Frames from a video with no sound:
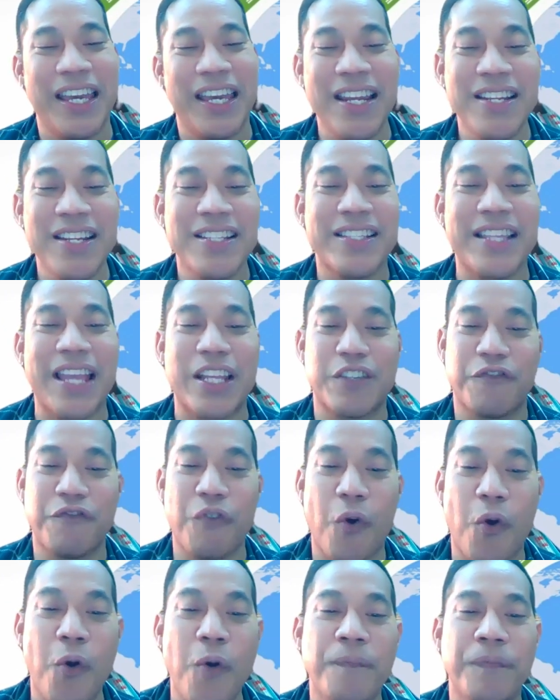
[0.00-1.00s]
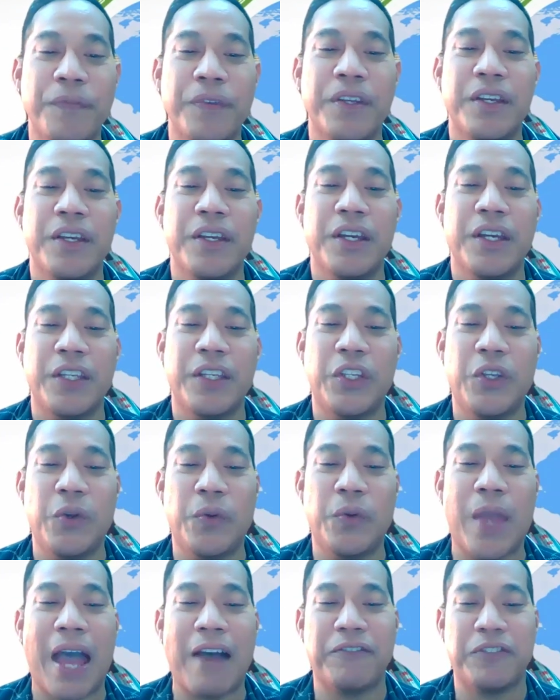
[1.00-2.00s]
In stage 4,
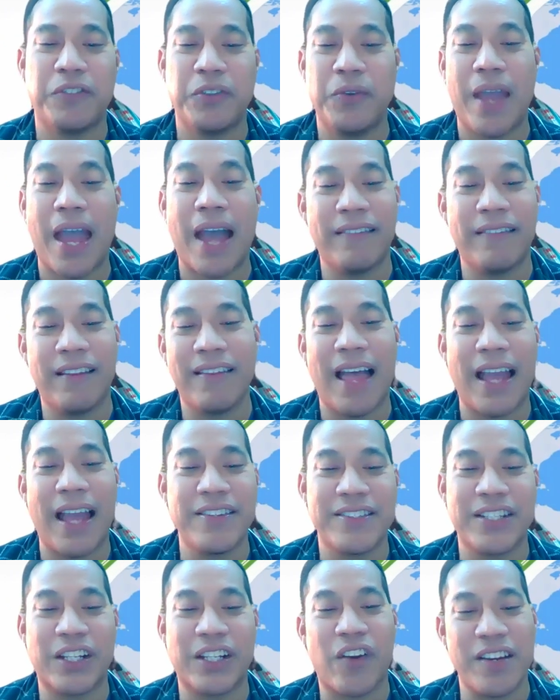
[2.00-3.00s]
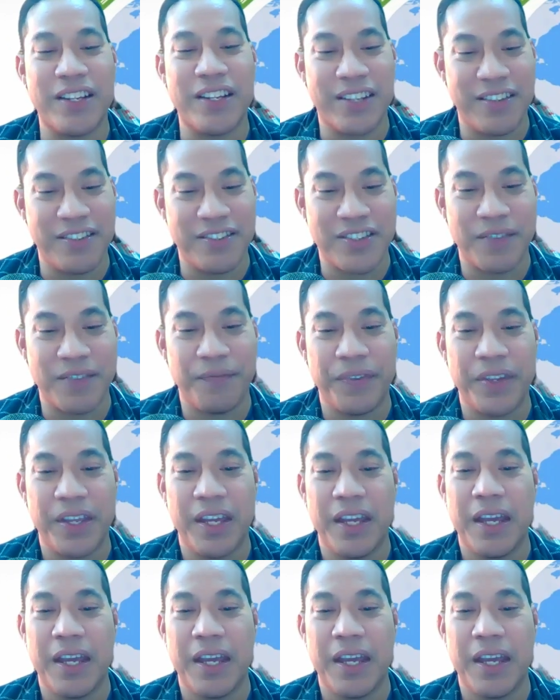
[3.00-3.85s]
you have to analyze the content